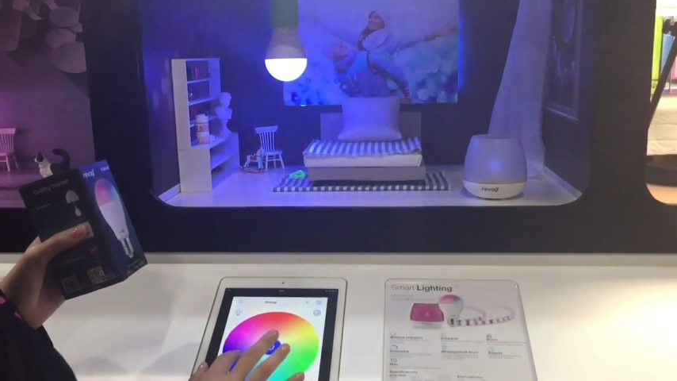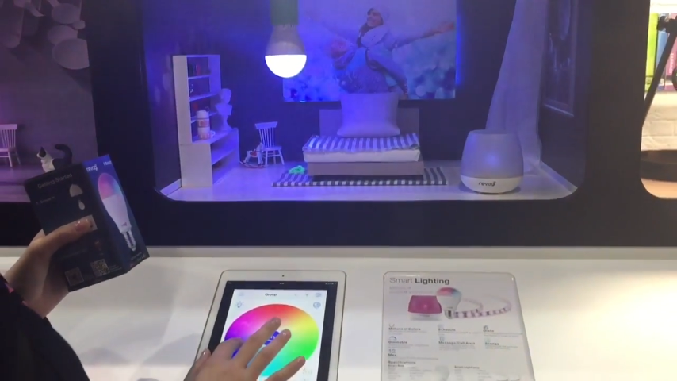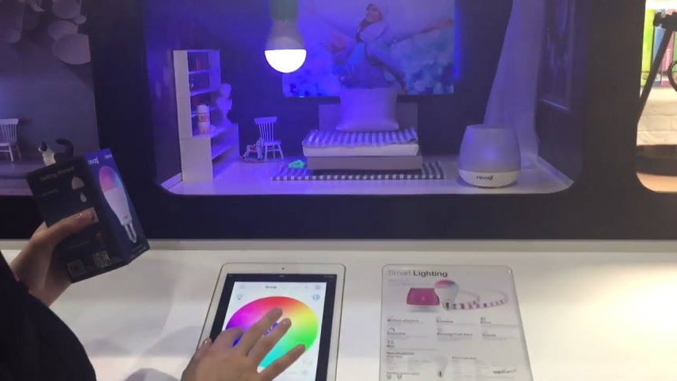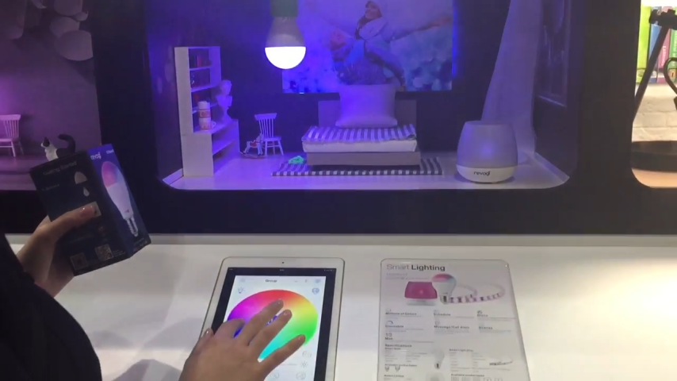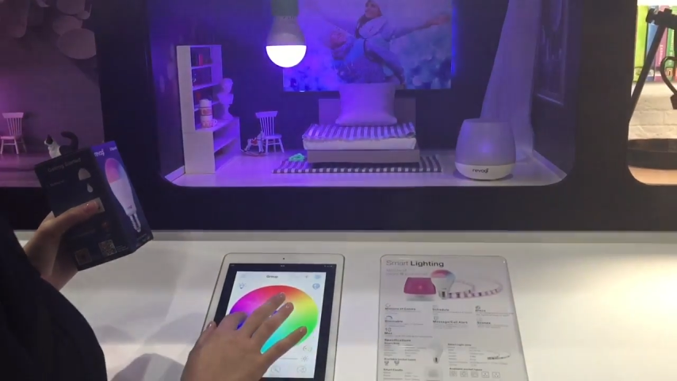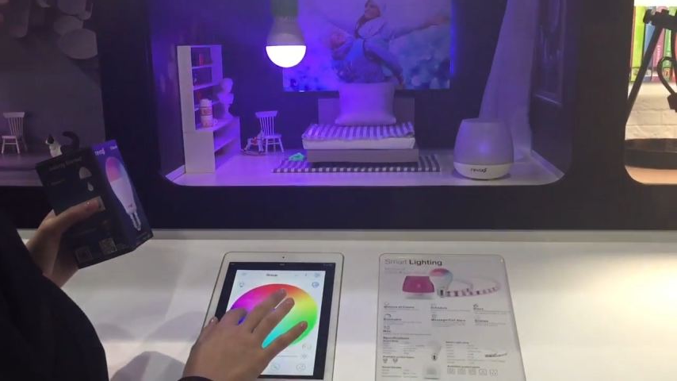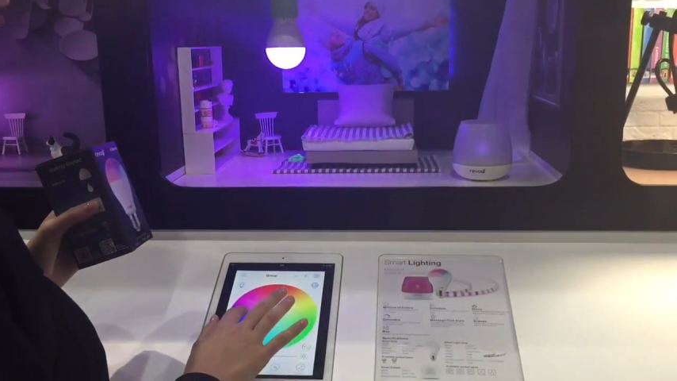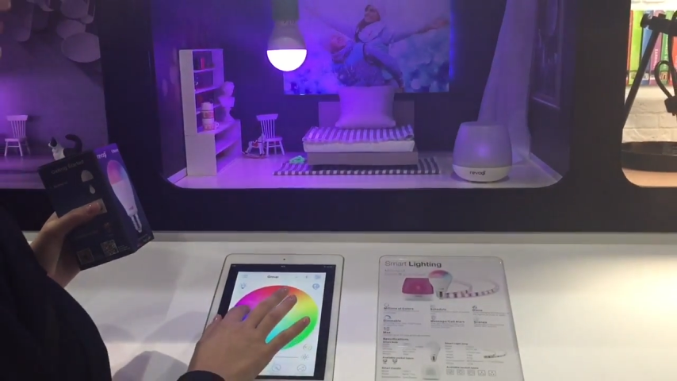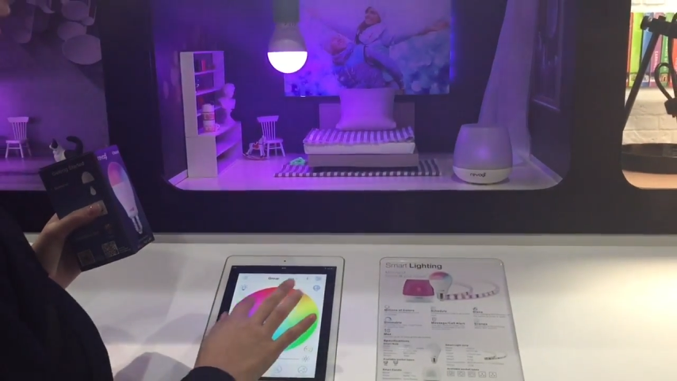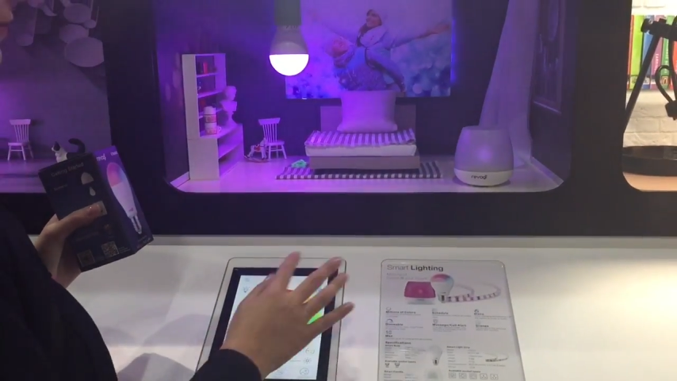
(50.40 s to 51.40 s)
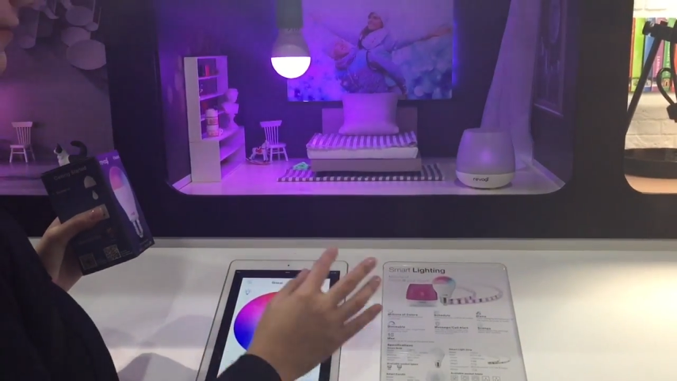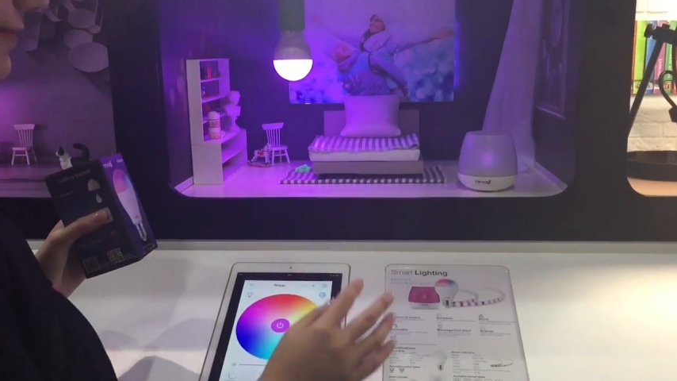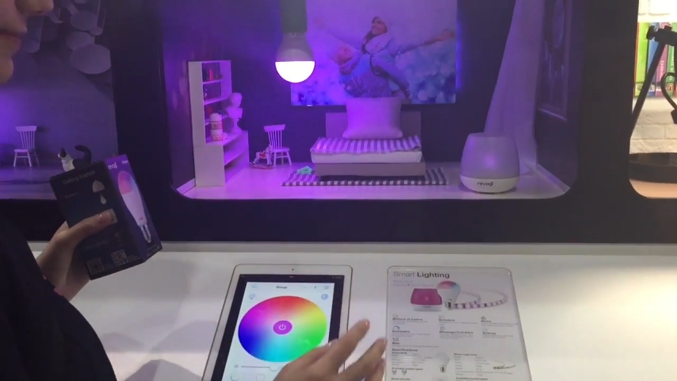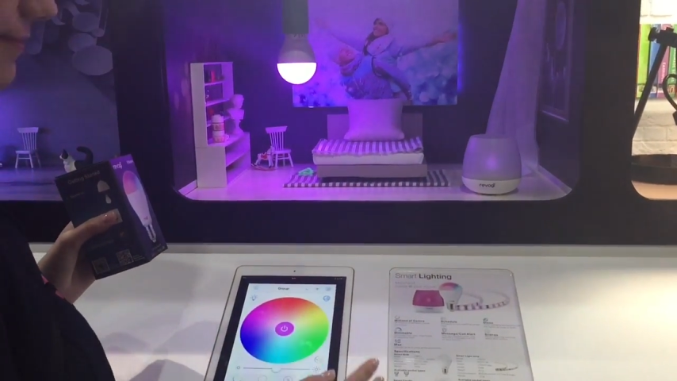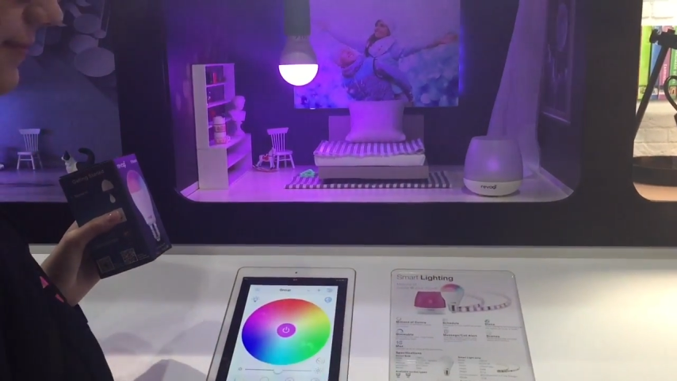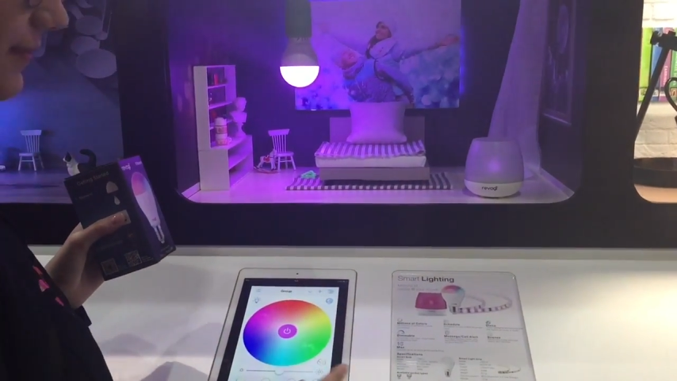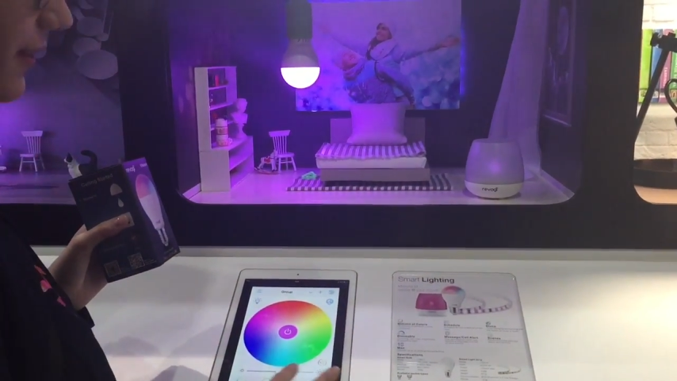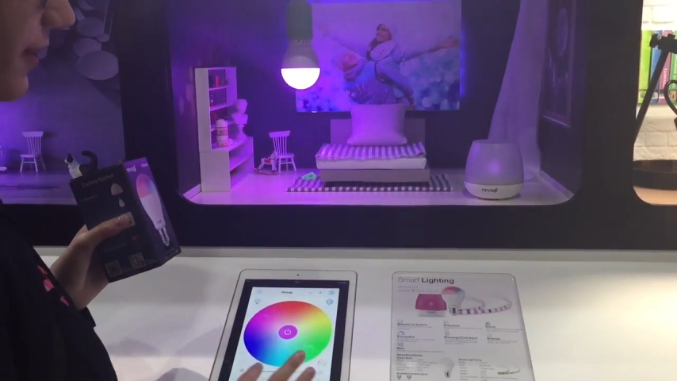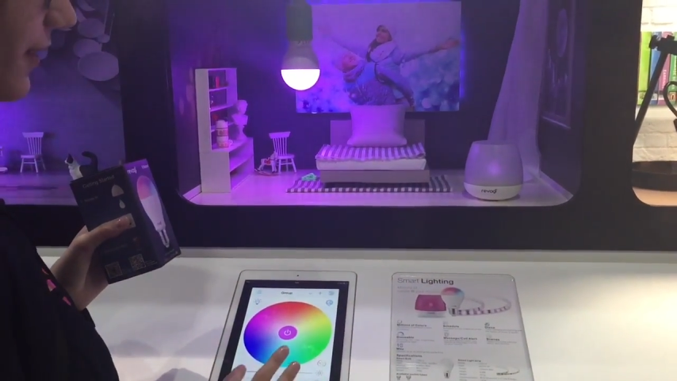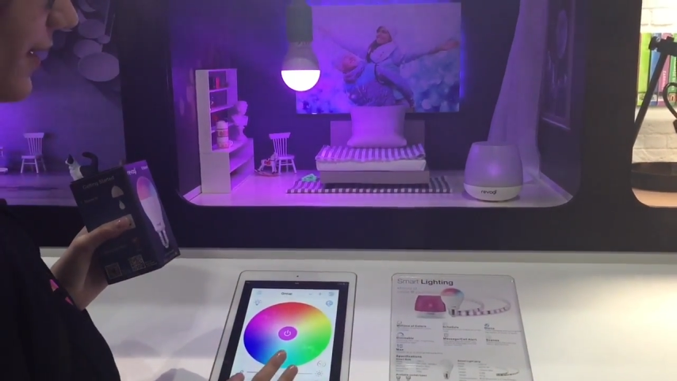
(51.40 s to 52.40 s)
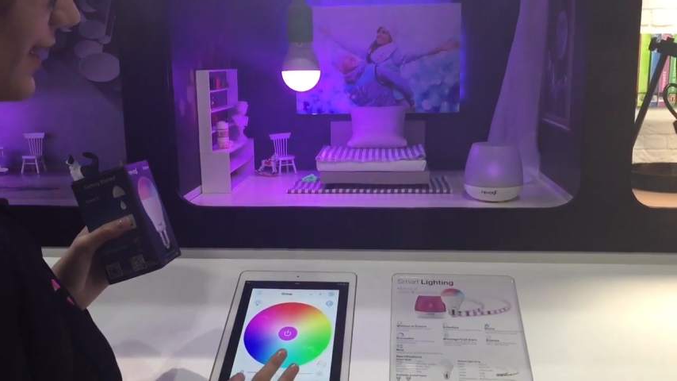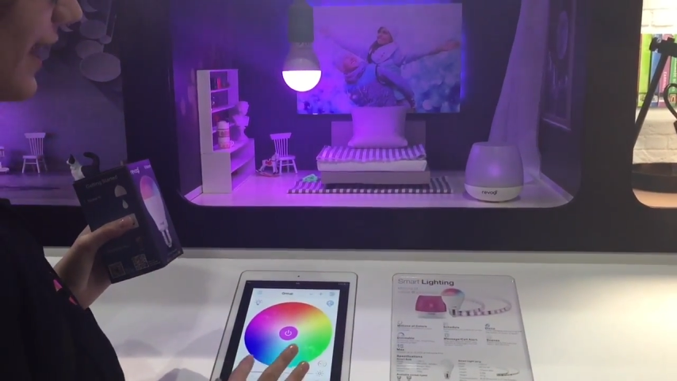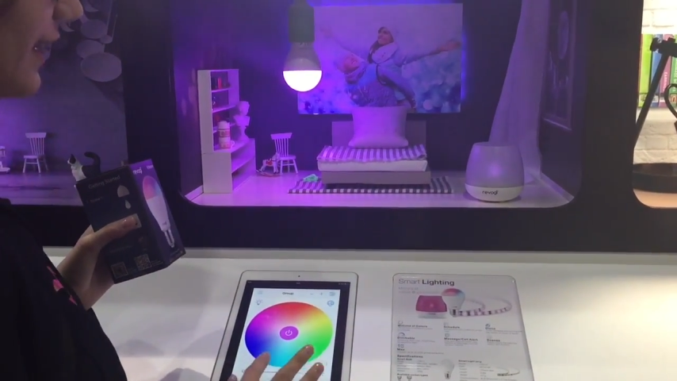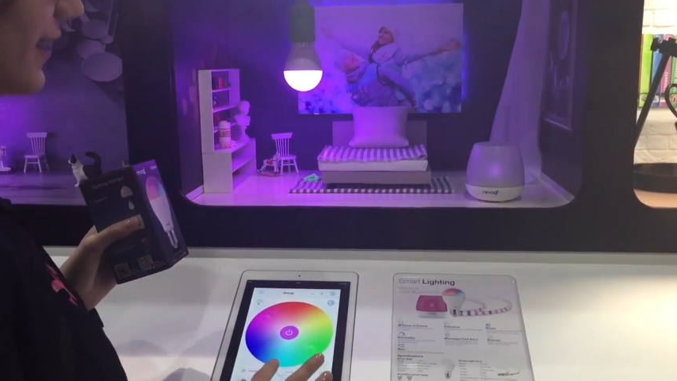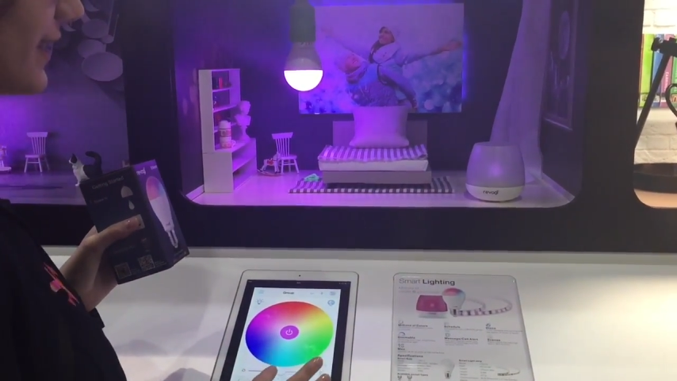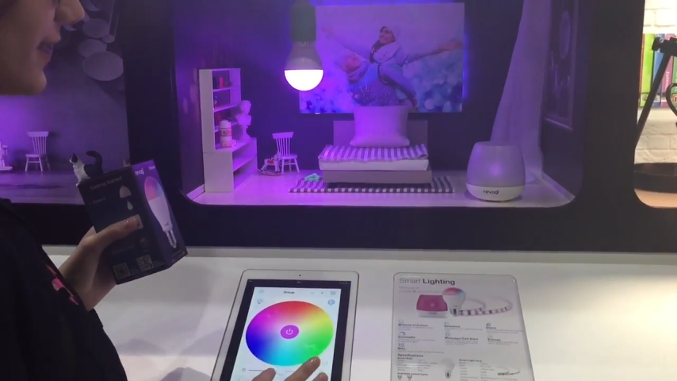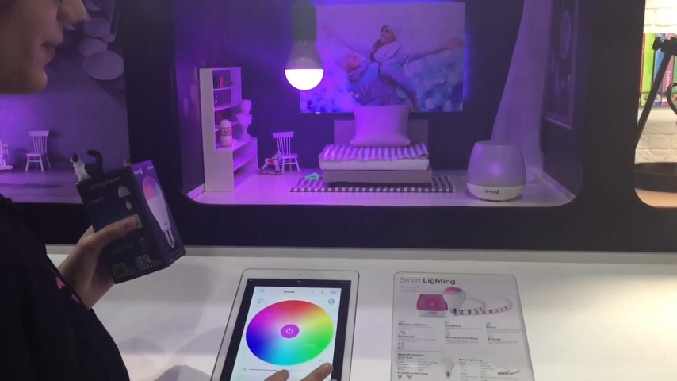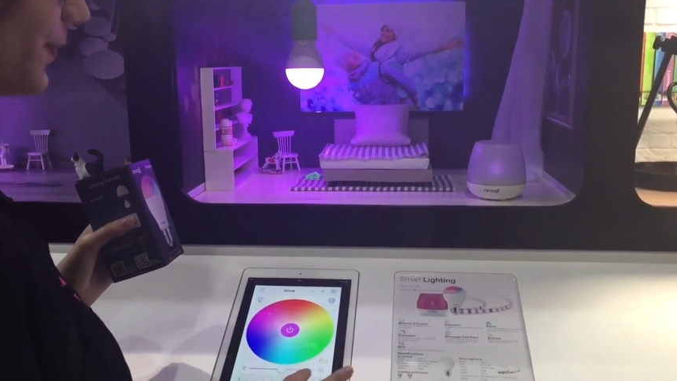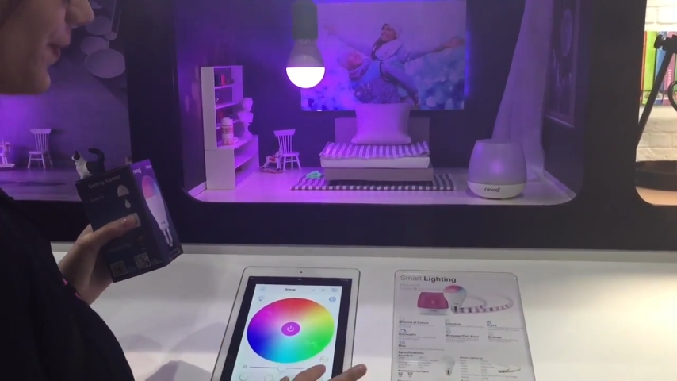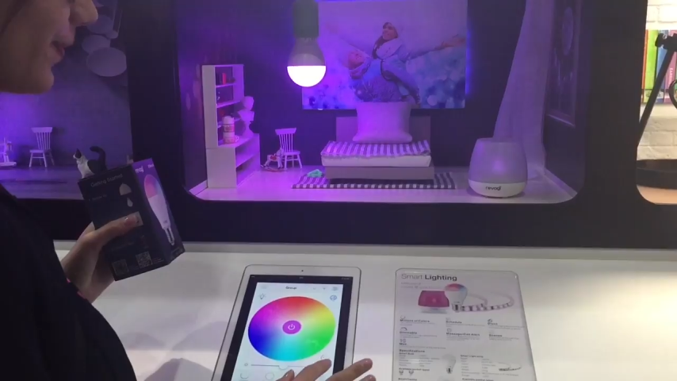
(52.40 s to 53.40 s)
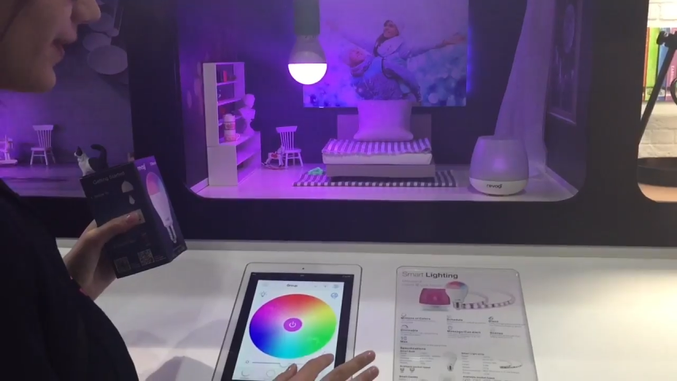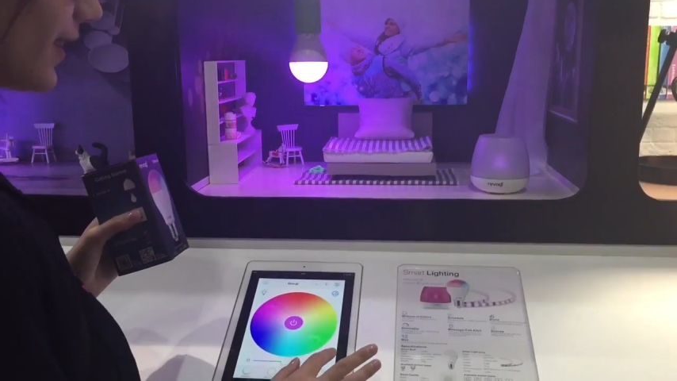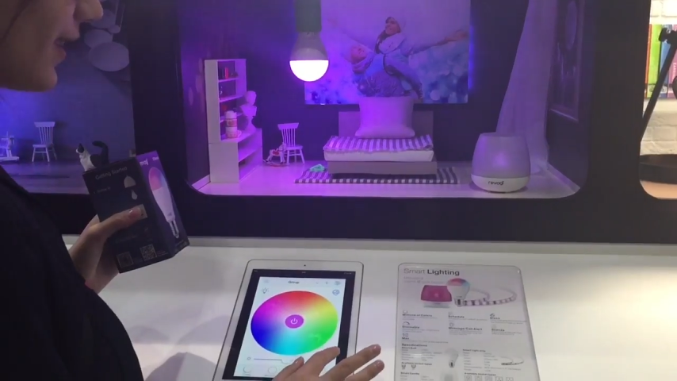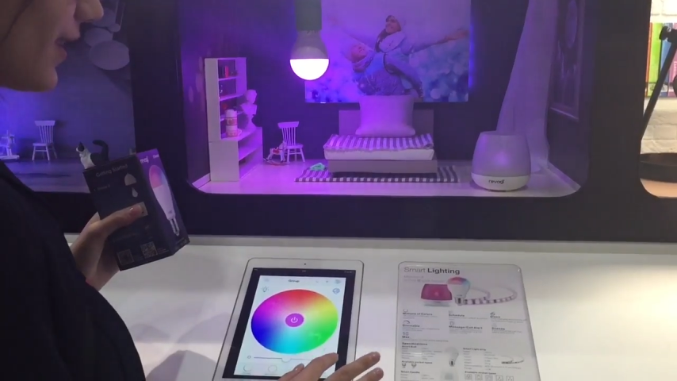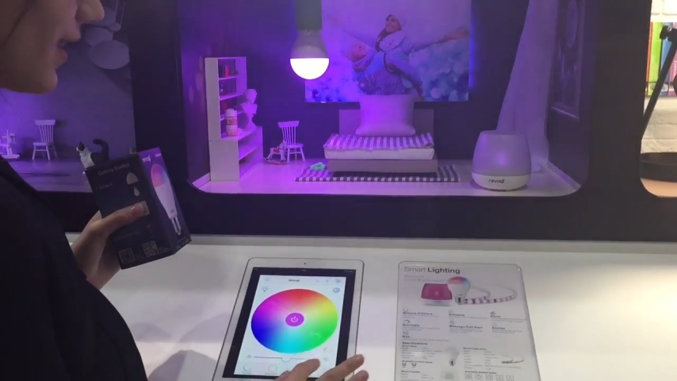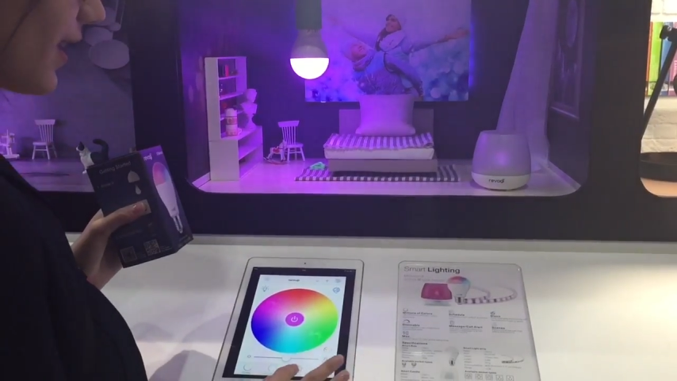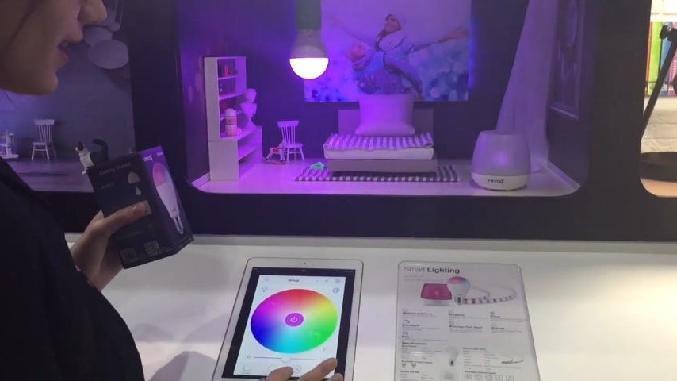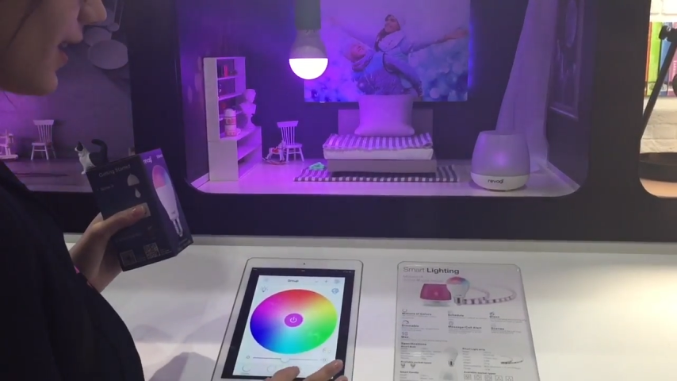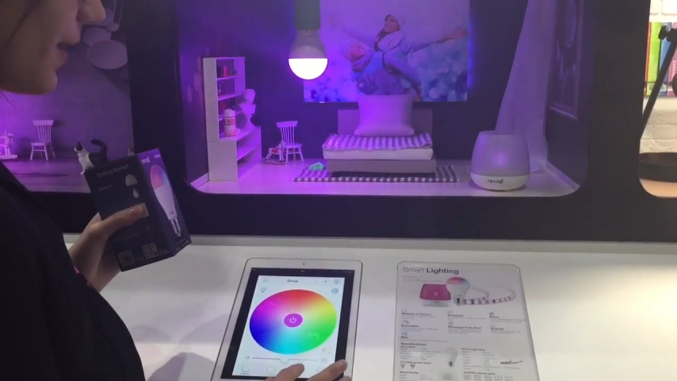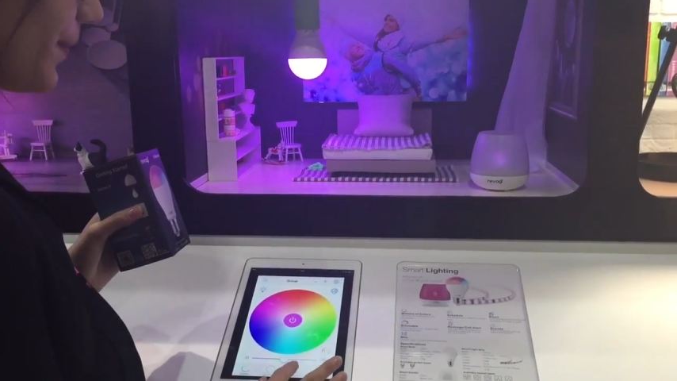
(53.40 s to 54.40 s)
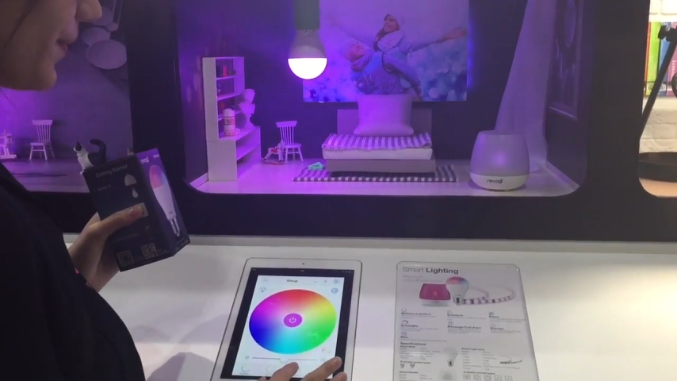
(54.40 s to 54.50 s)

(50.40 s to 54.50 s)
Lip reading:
(no speaker visible)